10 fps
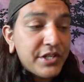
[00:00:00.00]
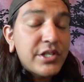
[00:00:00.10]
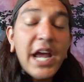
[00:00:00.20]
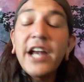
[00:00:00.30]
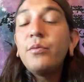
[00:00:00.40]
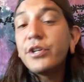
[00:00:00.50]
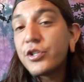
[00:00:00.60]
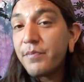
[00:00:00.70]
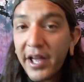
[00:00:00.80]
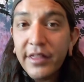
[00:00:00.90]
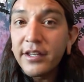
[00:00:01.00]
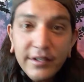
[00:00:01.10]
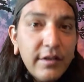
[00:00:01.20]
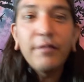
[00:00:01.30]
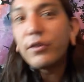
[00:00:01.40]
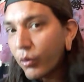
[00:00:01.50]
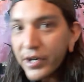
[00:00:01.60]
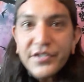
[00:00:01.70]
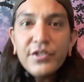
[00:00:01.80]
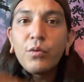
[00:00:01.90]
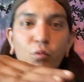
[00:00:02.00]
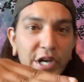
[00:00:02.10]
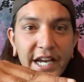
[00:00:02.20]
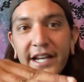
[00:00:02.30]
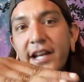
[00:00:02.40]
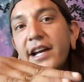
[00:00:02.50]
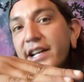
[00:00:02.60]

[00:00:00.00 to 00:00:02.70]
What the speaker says: sandwich method, of course, the weed,